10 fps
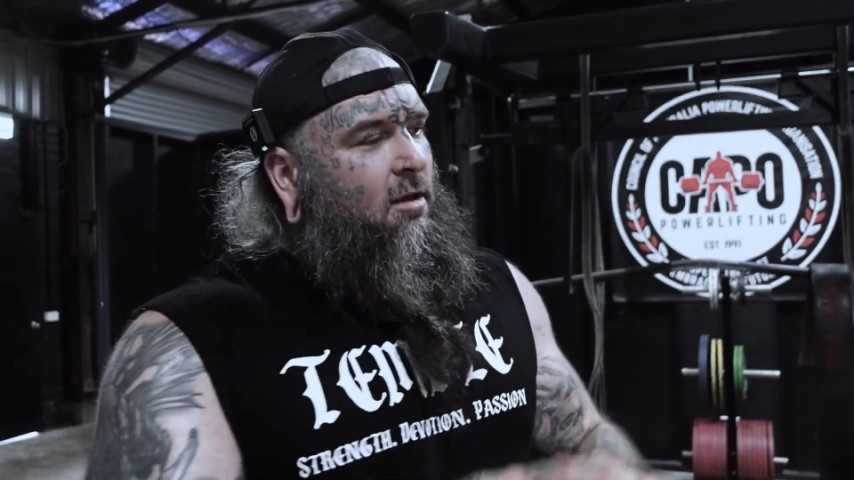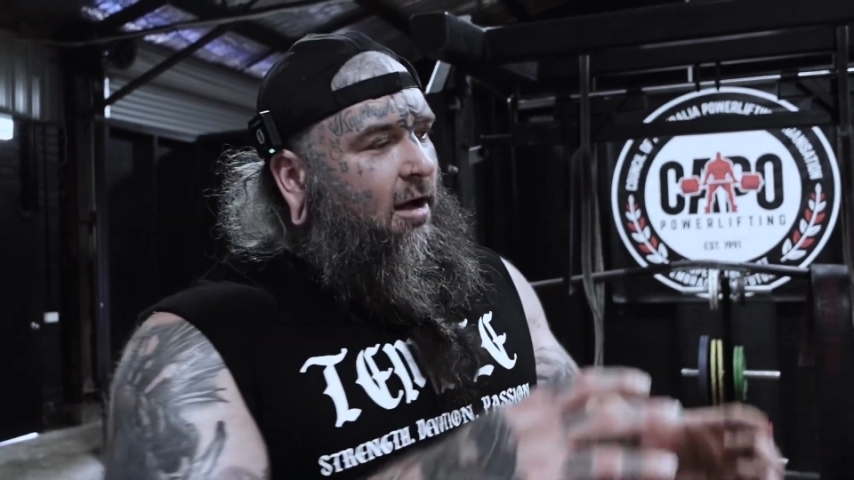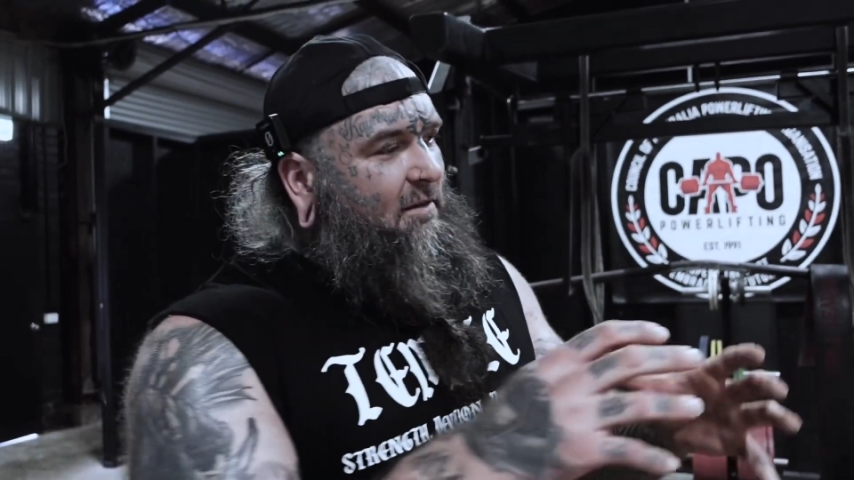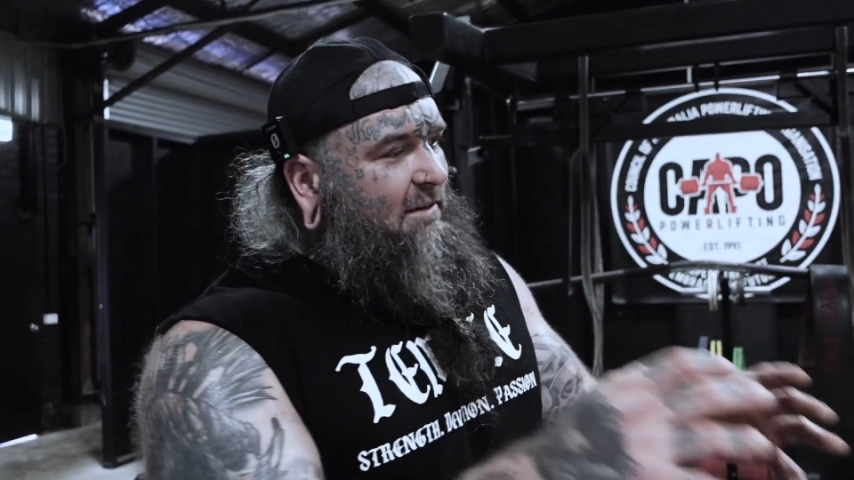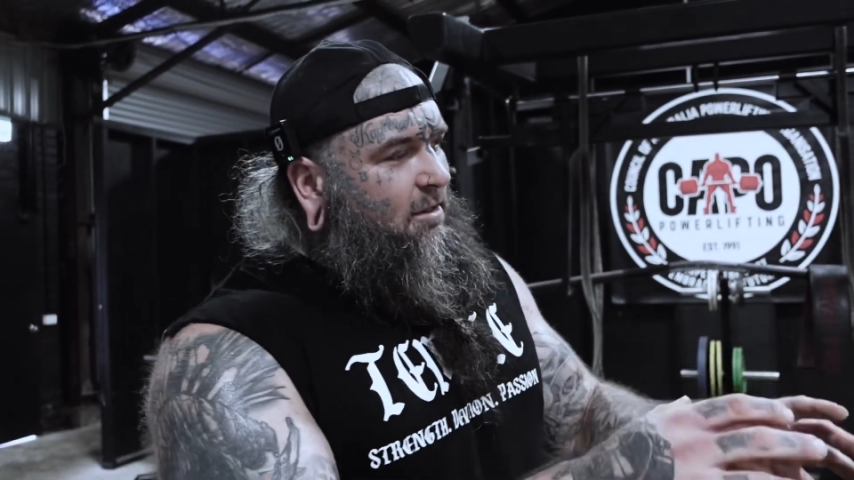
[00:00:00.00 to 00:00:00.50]

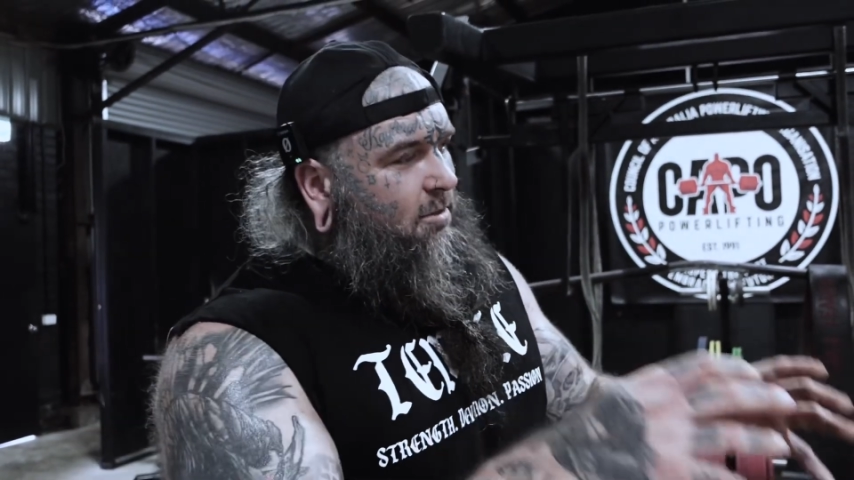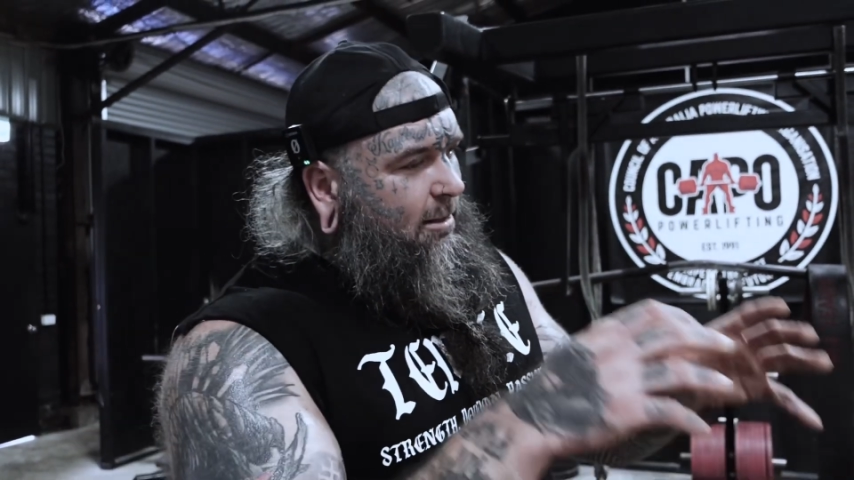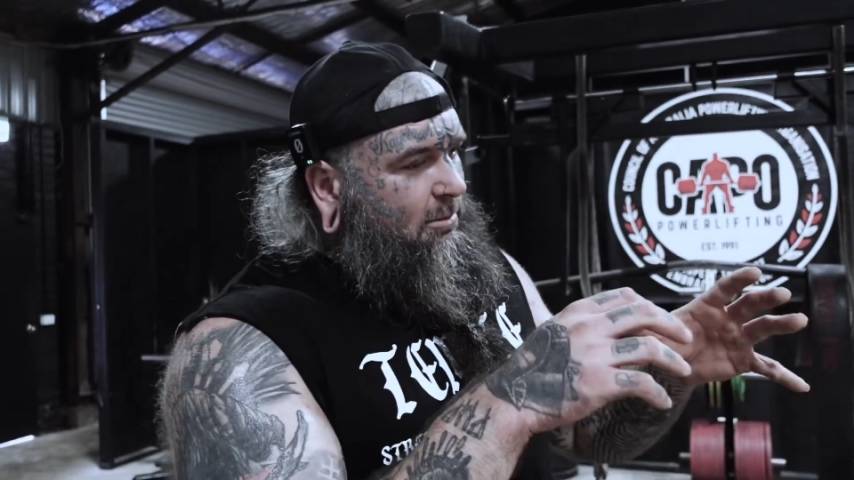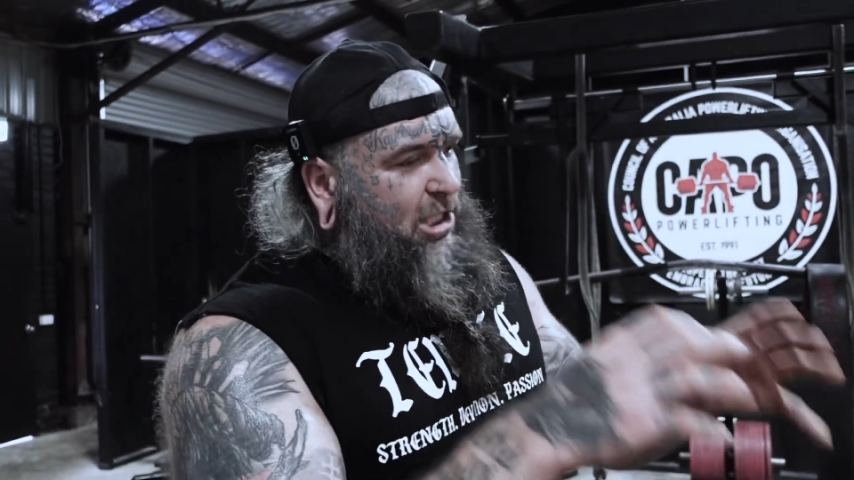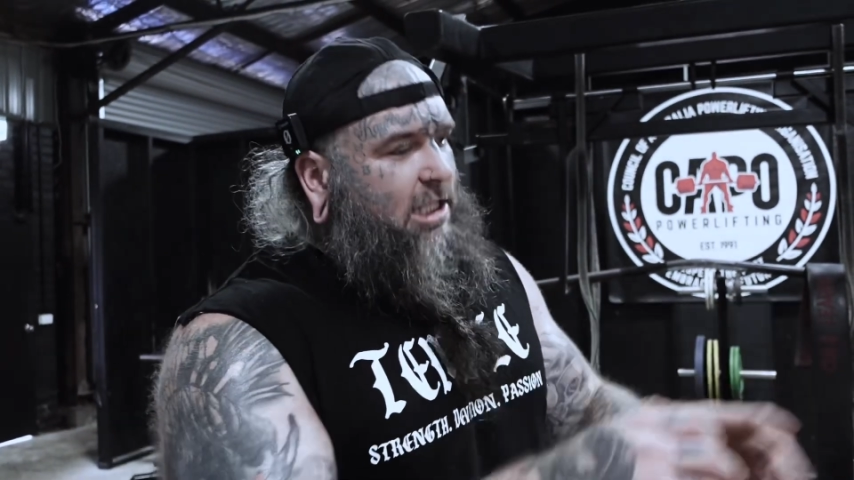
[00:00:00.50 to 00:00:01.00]
I'll give them the
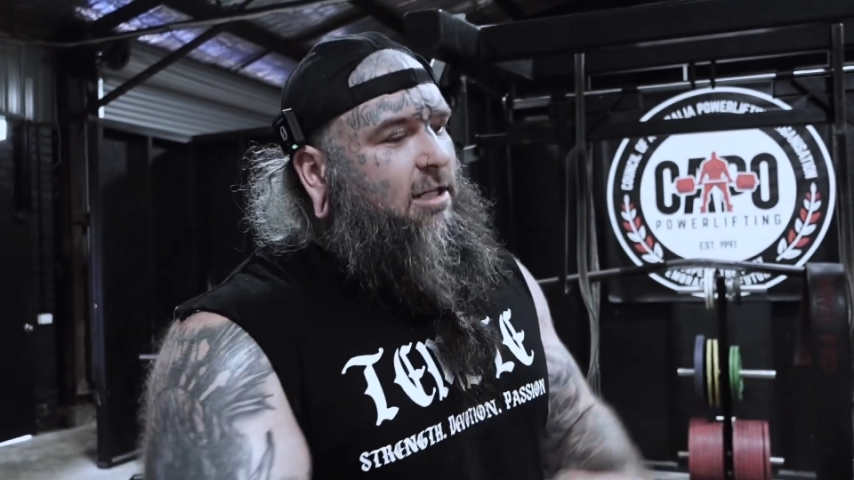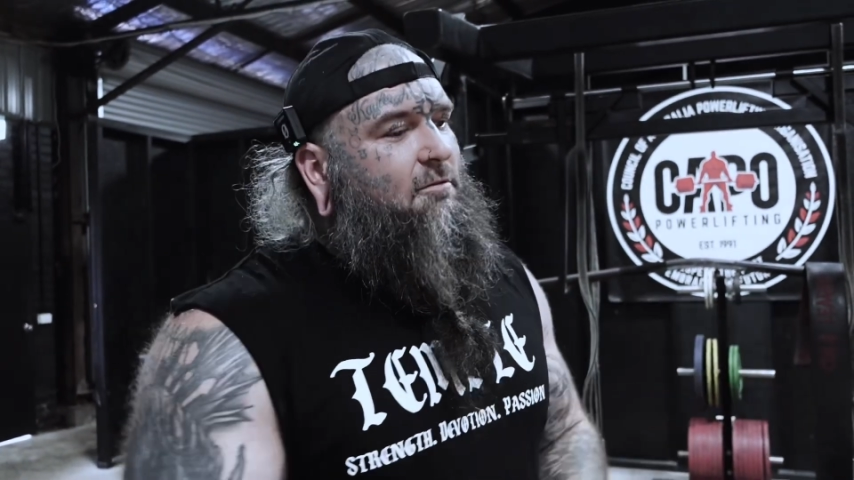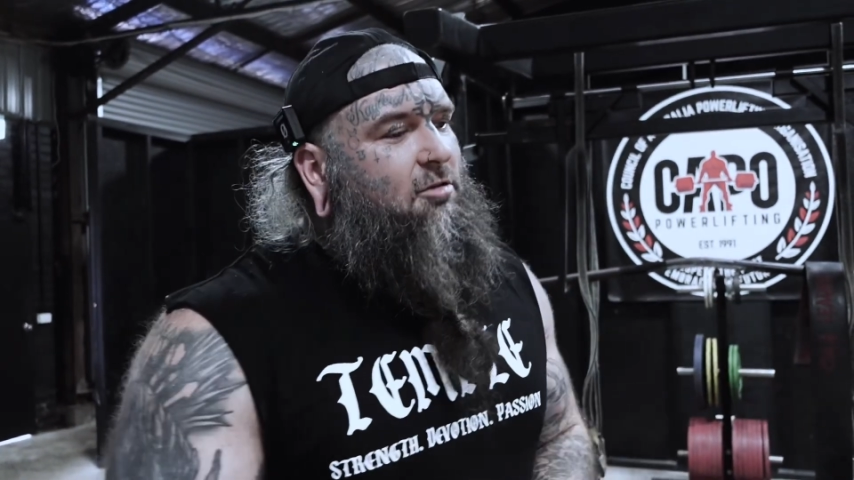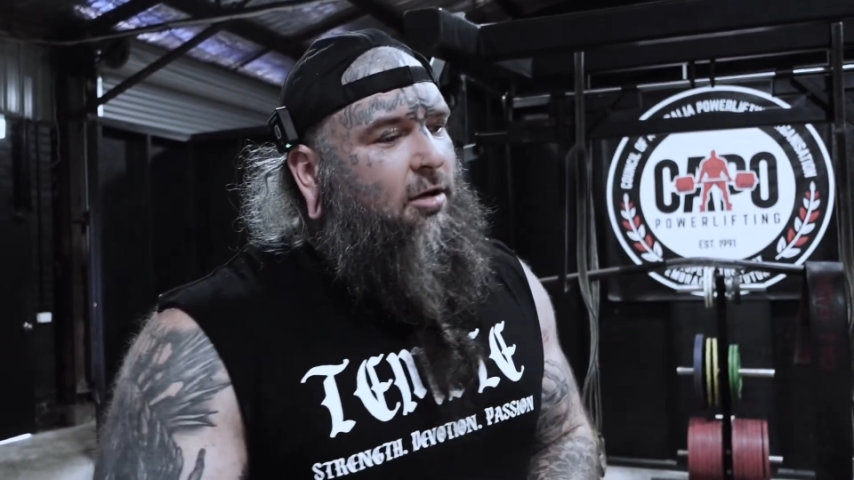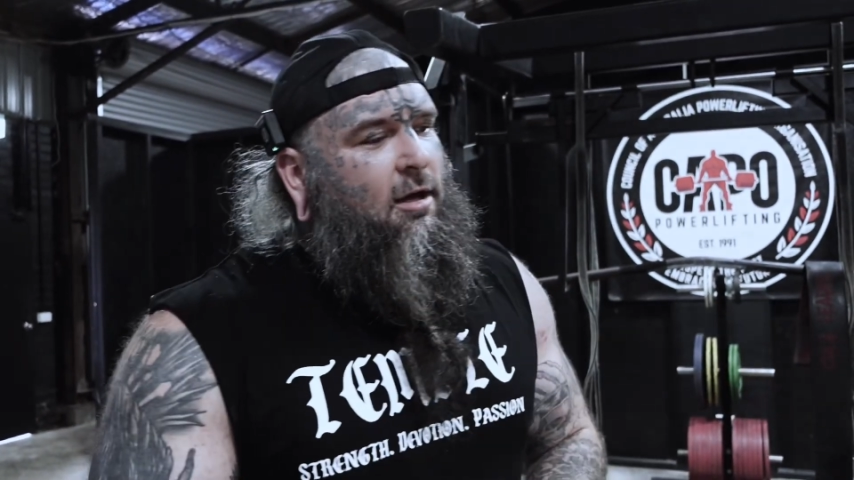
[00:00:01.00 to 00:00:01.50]

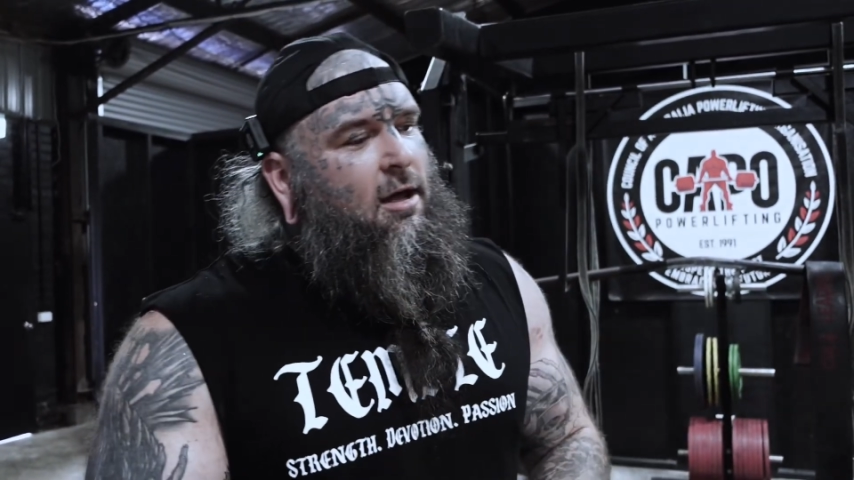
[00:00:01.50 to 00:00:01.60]
objectives.